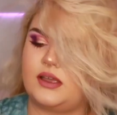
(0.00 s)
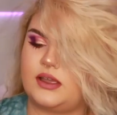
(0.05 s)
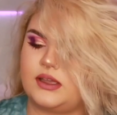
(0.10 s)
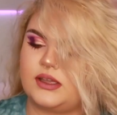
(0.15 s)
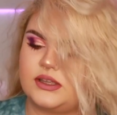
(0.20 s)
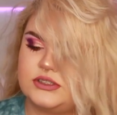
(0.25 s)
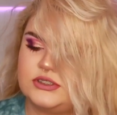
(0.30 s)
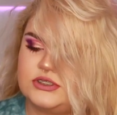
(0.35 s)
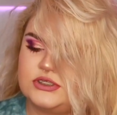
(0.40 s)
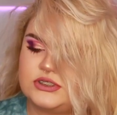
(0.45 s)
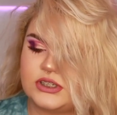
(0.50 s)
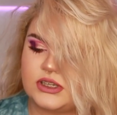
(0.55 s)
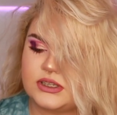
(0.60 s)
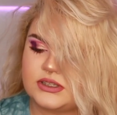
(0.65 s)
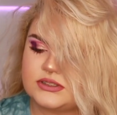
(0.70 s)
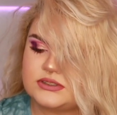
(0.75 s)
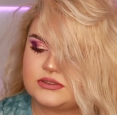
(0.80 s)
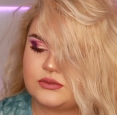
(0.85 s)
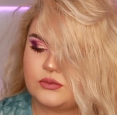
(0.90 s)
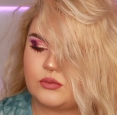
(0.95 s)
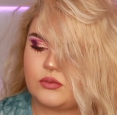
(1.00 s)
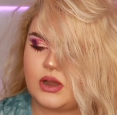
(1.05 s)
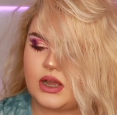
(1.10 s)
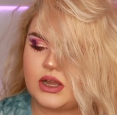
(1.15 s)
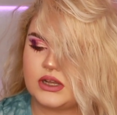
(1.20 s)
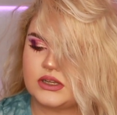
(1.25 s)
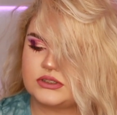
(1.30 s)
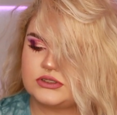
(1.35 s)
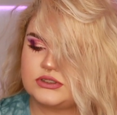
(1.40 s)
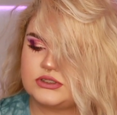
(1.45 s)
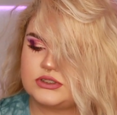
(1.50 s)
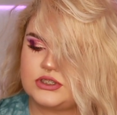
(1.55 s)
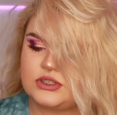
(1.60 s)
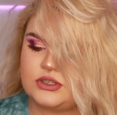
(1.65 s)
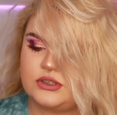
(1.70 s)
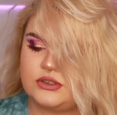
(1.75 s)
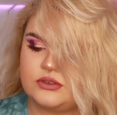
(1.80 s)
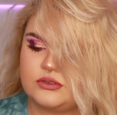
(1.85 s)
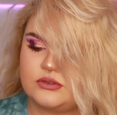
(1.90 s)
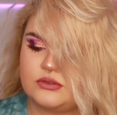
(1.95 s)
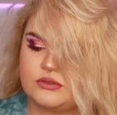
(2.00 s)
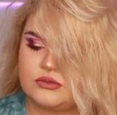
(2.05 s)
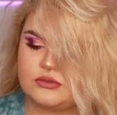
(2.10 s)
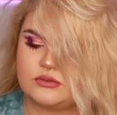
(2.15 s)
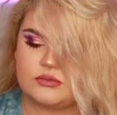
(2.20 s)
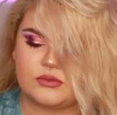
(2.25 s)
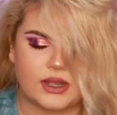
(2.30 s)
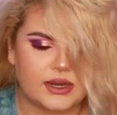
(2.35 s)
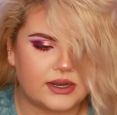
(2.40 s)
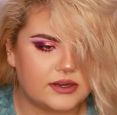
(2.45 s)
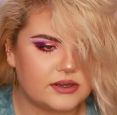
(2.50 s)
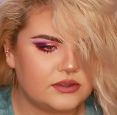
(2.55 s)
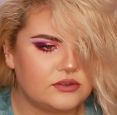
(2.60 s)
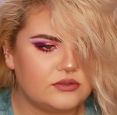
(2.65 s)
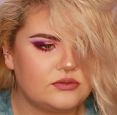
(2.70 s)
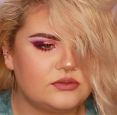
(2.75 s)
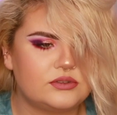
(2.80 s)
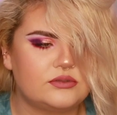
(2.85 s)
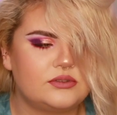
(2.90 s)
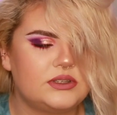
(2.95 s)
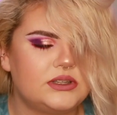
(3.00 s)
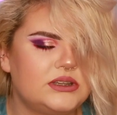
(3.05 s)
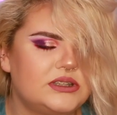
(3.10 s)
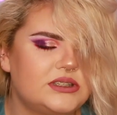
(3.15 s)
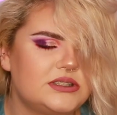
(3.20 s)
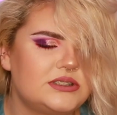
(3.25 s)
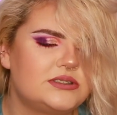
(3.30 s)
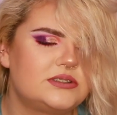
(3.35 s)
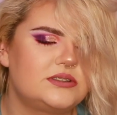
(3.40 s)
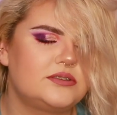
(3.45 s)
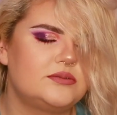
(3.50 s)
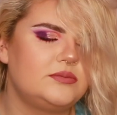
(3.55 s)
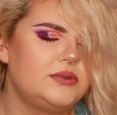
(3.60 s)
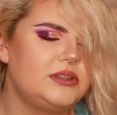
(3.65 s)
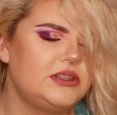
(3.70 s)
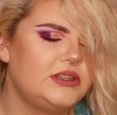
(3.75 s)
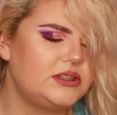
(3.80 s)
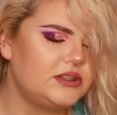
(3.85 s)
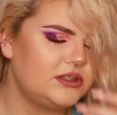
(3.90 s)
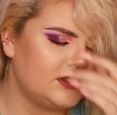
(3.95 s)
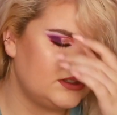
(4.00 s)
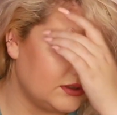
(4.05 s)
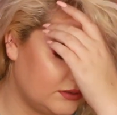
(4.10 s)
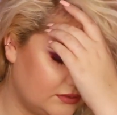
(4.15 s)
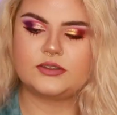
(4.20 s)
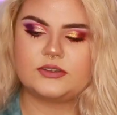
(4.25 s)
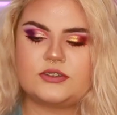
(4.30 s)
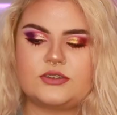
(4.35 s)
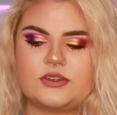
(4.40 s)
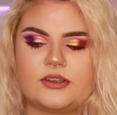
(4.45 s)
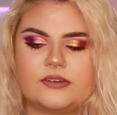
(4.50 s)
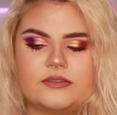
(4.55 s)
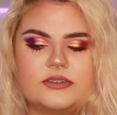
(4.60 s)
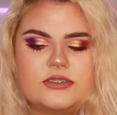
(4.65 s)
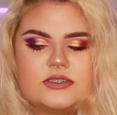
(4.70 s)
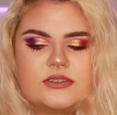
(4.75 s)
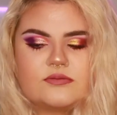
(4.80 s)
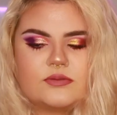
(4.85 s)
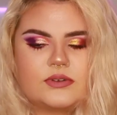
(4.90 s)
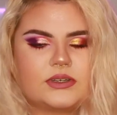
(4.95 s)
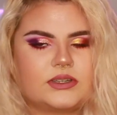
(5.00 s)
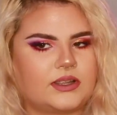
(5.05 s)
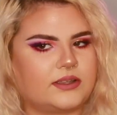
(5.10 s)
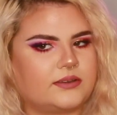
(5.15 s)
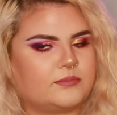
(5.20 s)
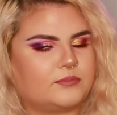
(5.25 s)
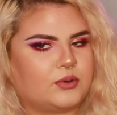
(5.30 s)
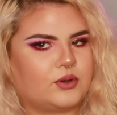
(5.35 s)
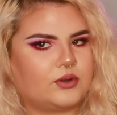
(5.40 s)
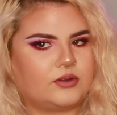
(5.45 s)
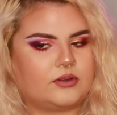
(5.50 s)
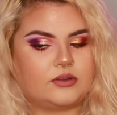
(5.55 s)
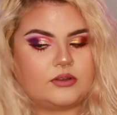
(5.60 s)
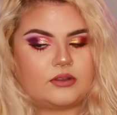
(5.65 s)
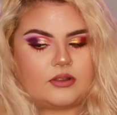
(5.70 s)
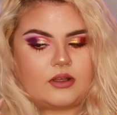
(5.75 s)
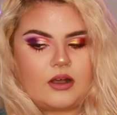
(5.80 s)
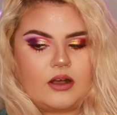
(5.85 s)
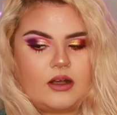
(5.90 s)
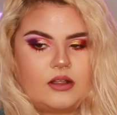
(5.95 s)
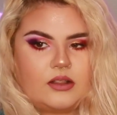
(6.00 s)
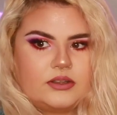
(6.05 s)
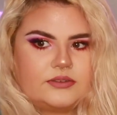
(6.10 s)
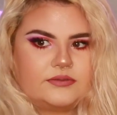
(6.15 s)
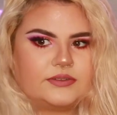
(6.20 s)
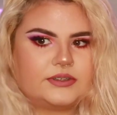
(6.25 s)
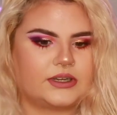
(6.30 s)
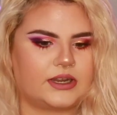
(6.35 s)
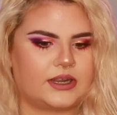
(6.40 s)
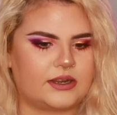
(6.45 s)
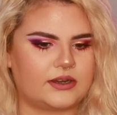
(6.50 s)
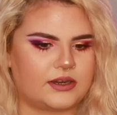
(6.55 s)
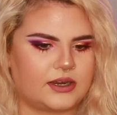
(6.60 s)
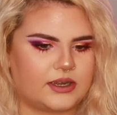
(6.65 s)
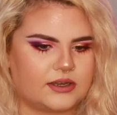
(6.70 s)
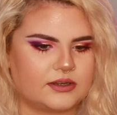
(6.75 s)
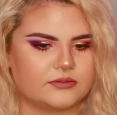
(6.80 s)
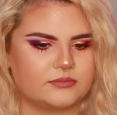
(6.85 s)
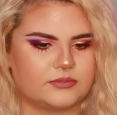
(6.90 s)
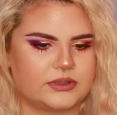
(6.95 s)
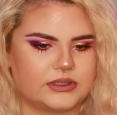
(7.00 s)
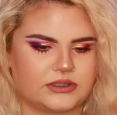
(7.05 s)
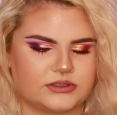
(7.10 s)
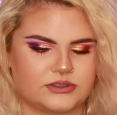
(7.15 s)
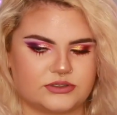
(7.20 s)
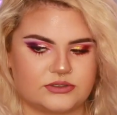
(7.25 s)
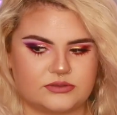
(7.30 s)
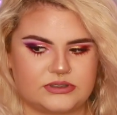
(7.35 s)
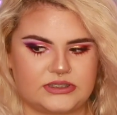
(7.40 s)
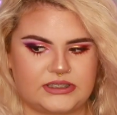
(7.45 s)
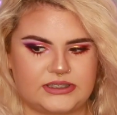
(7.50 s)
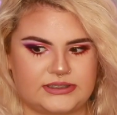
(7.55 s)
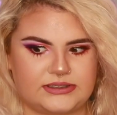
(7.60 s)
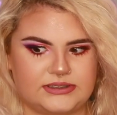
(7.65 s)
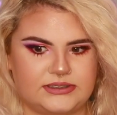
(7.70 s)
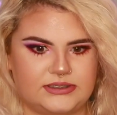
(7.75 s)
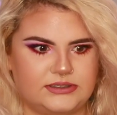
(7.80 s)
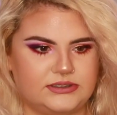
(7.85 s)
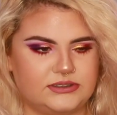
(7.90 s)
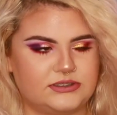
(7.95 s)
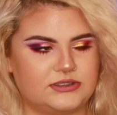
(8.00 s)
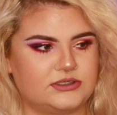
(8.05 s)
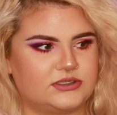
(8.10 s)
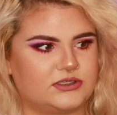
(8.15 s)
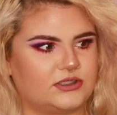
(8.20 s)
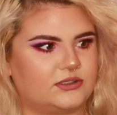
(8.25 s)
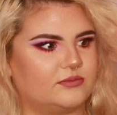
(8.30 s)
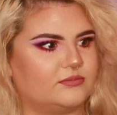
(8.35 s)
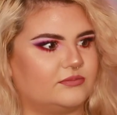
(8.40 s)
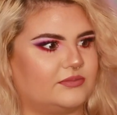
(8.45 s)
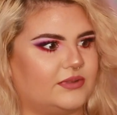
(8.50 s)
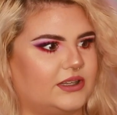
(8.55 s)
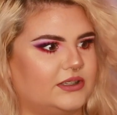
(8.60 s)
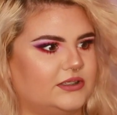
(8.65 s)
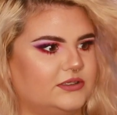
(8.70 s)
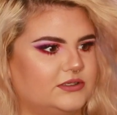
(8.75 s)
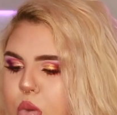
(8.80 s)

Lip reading: I just washed you. Why are you doing this to me? Do you ever just want to like pull all of your hair out because you hate it so much?